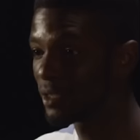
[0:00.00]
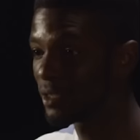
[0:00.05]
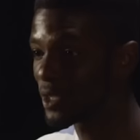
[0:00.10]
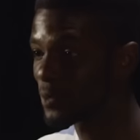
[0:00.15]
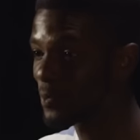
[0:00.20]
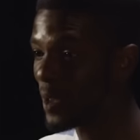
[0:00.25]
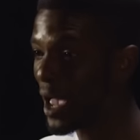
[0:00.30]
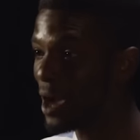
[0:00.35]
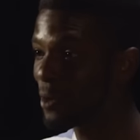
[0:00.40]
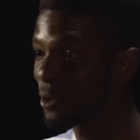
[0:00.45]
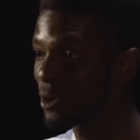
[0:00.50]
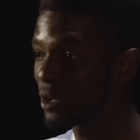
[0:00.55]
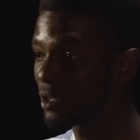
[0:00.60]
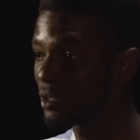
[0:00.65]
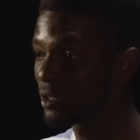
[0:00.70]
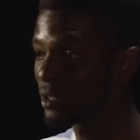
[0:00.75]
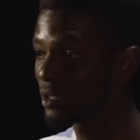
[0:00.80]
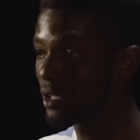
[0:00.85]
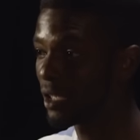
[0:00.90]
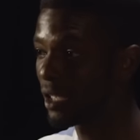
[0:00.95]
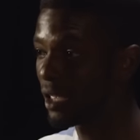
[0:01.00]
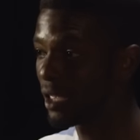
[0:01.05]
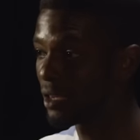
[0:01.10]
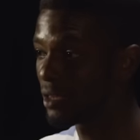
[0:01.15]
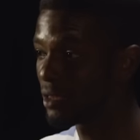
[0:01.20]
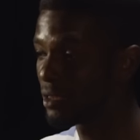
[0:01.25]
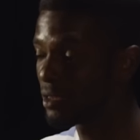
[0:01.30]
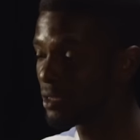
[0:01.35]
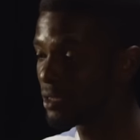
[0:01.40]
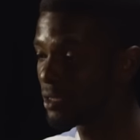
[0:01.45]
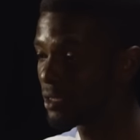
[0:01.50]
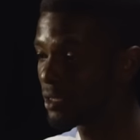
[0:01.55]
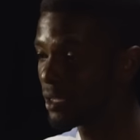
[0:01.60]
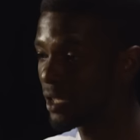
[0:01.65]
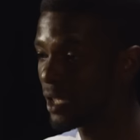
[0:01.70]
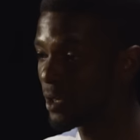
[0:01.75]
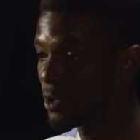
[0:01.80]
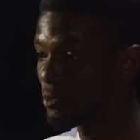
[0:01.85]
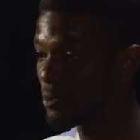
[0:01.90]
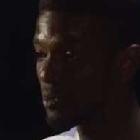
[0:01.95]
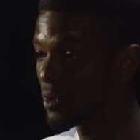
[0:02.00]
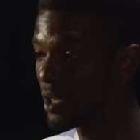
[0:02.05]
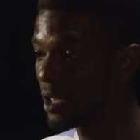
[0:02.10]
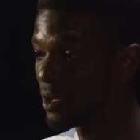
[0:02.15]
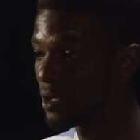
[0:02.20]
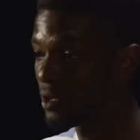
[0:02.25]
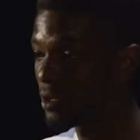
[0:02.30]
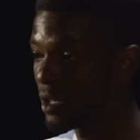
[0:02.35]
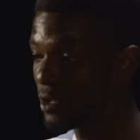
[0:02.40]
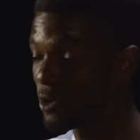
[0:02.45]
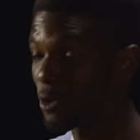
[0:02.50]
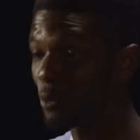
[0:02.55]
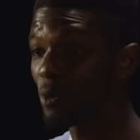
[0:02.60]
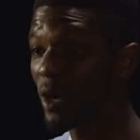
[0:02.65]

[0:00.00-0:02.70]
There's power in, in, in, in your